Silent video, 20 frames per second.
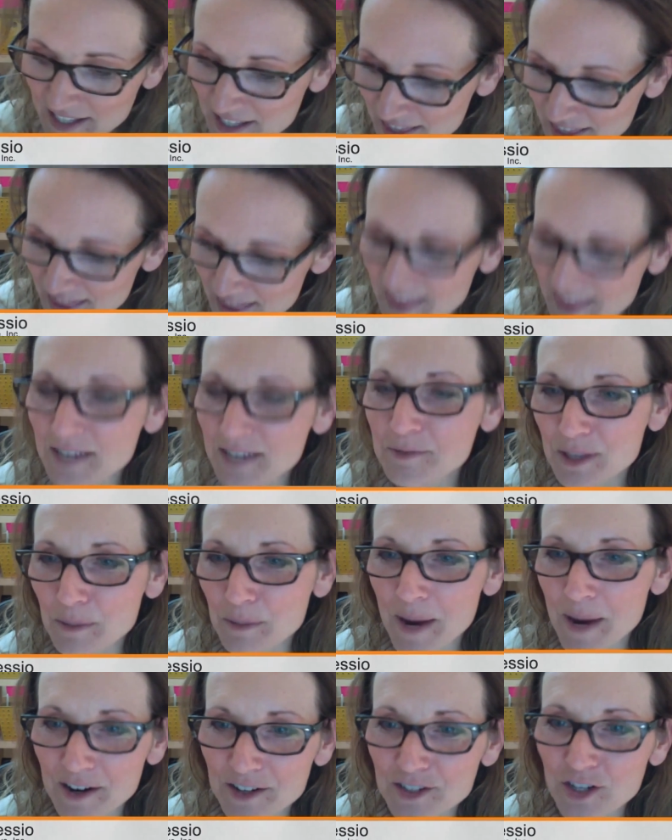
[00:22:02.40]
the, the thing with the
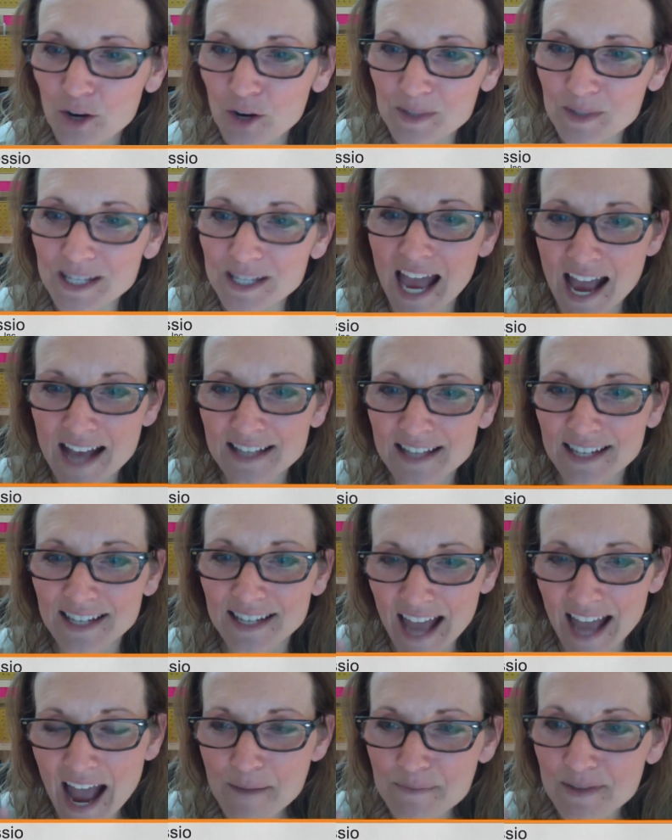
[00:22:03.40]
periscope is, as it
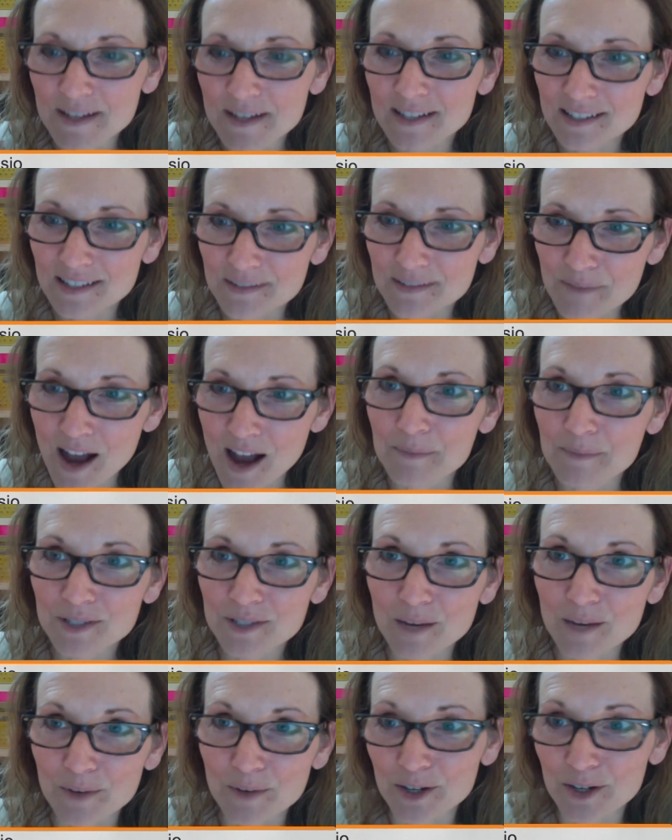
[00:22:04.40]
happens, it pops
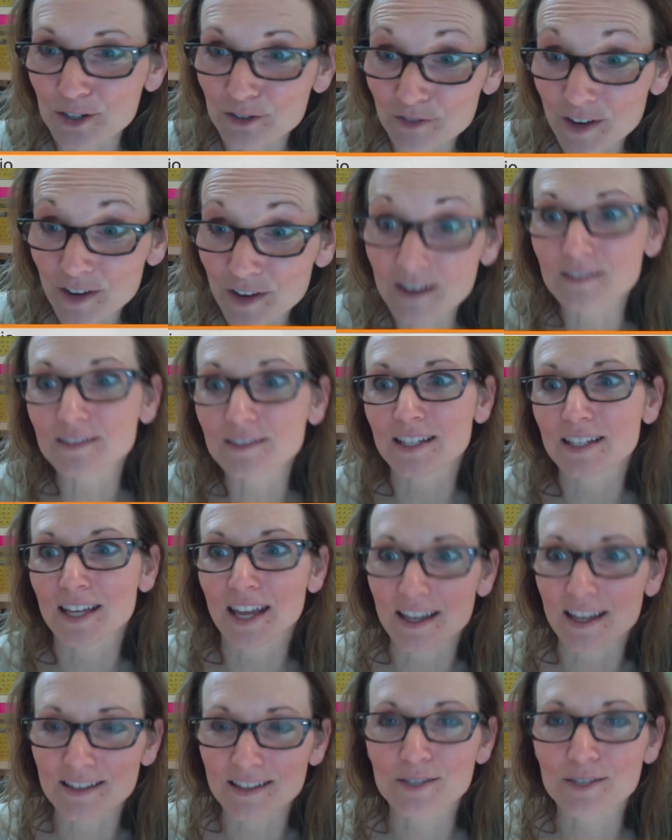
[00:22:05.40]
up on your phone like,
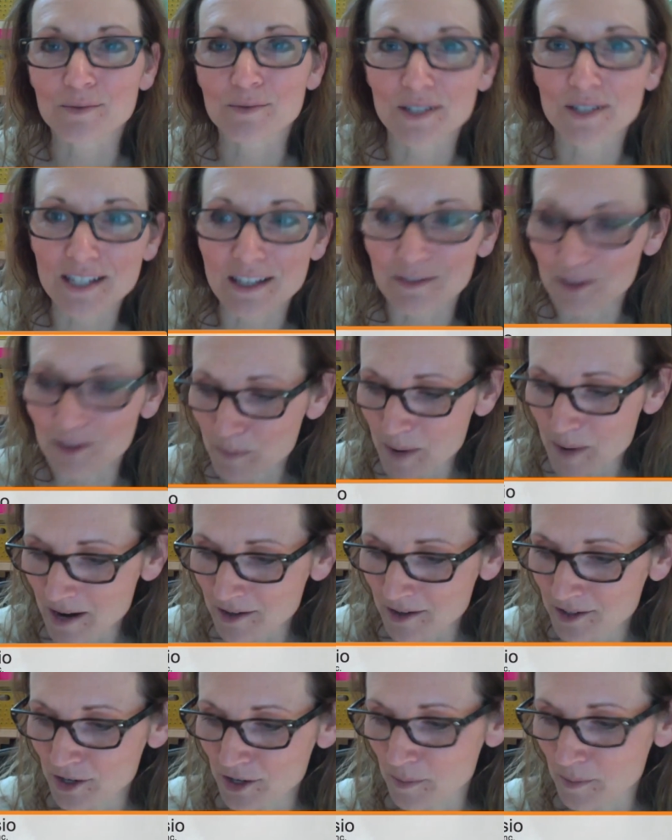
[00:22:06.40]
"Hey, this one's giving a
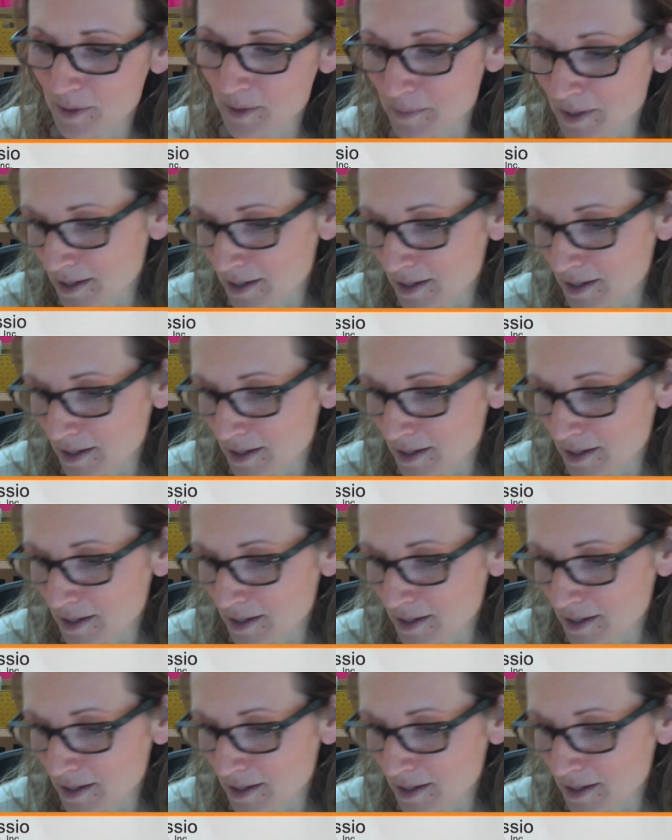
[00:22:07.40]
periscope," and I'm like,